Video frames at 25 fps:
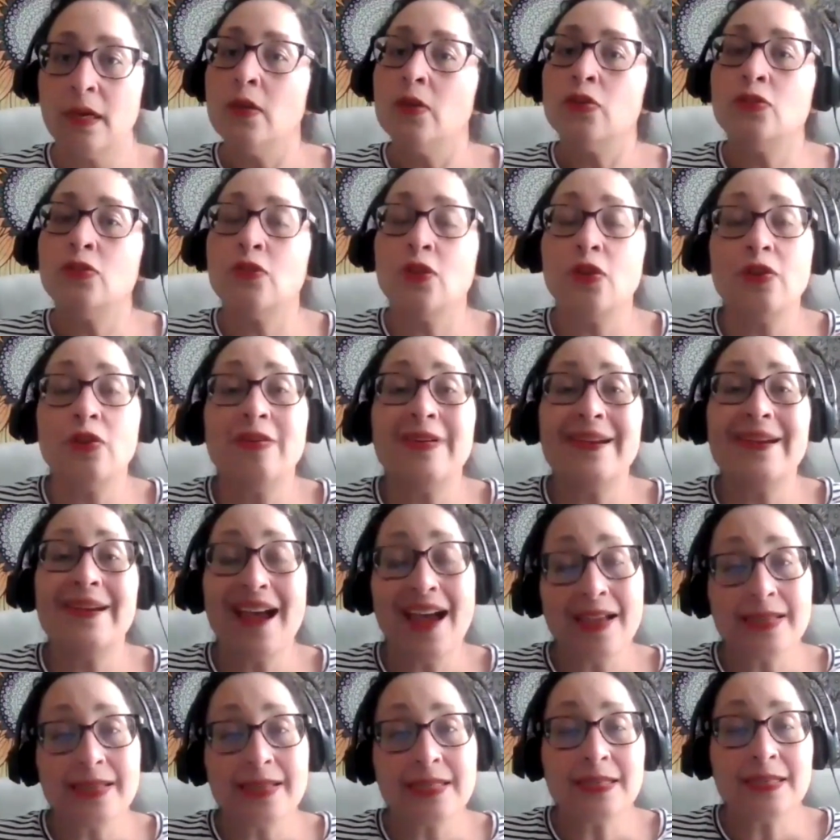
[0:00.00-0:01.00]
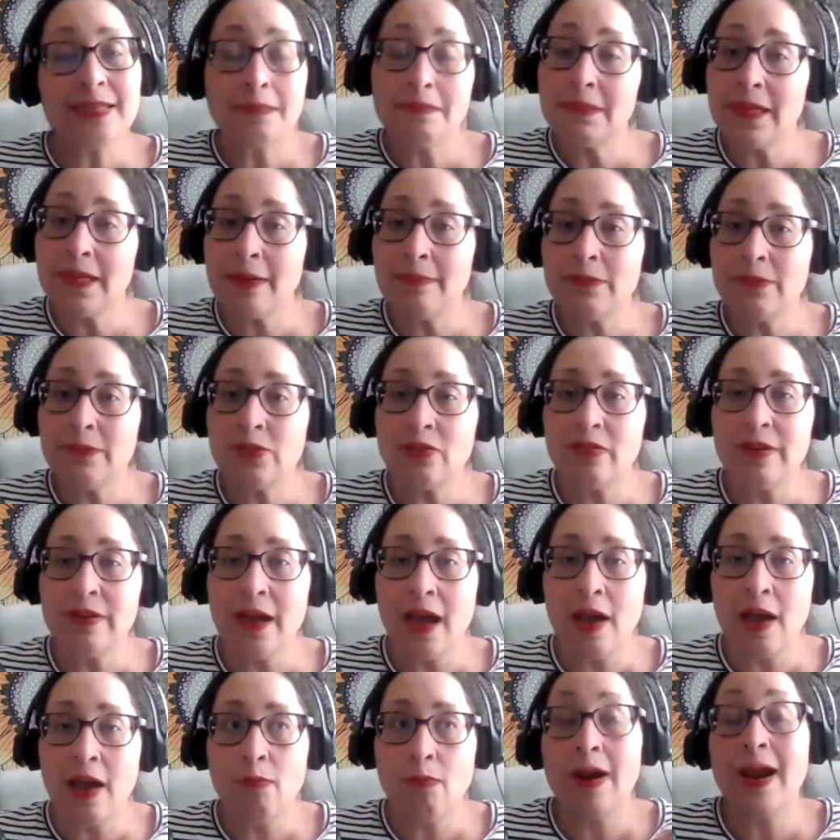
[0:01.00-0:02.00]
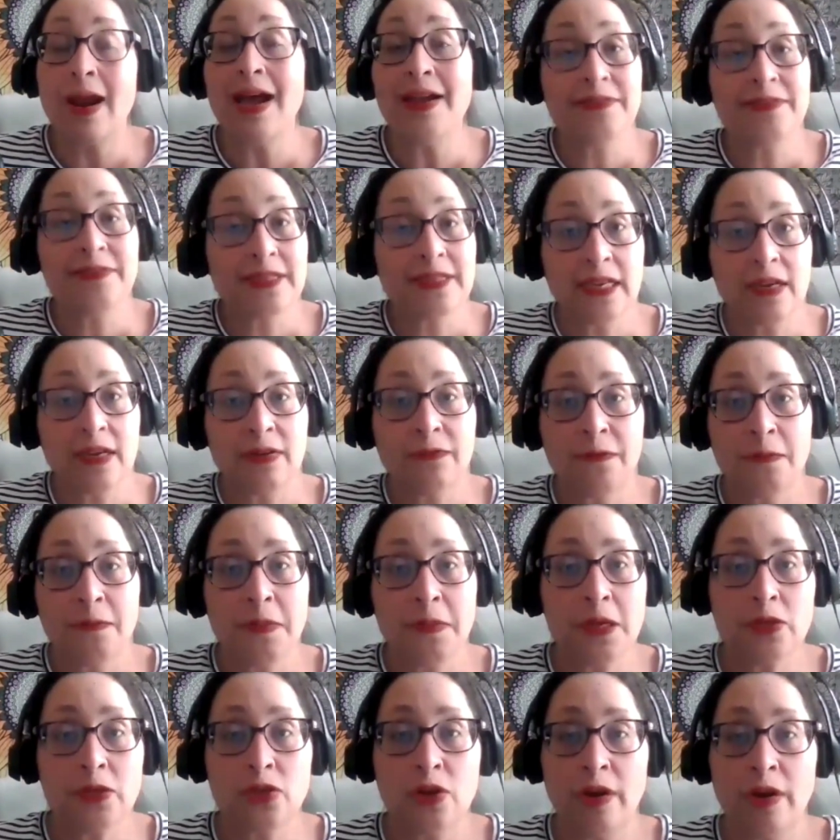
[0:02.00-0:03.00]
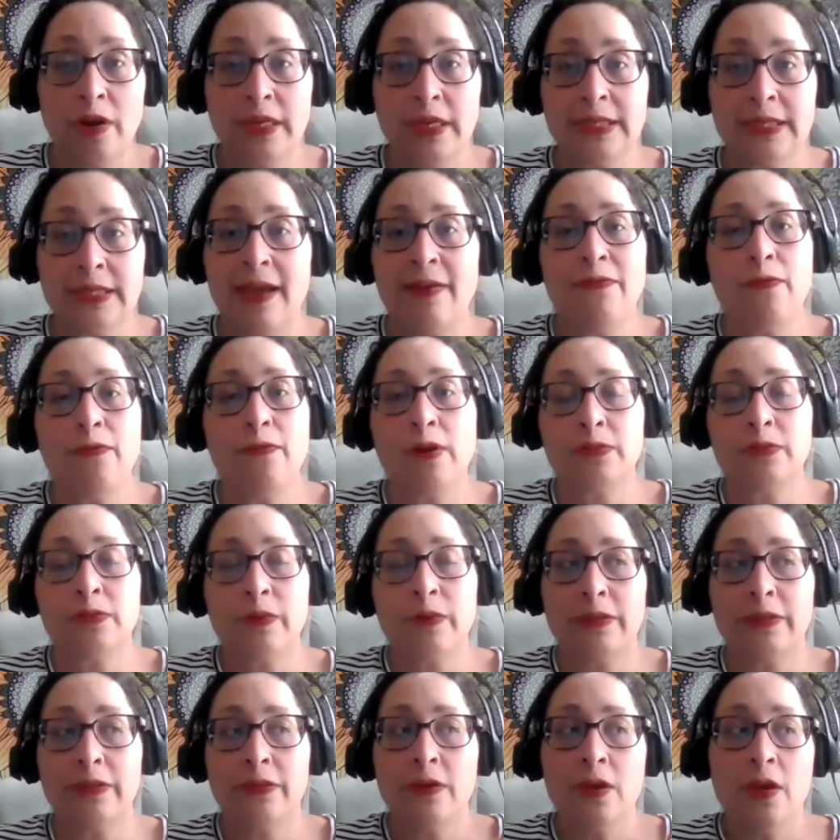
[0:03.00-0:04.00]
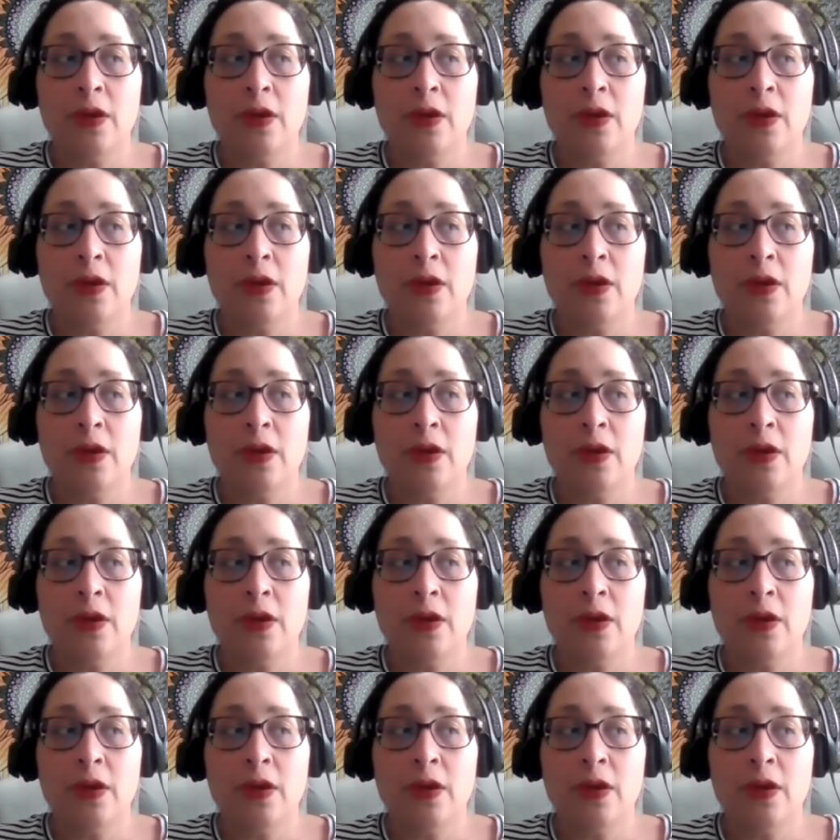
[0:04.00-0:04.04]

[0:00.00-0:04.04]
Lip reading: So sometimes you're not, what I've seen from the attorneys I've worked with,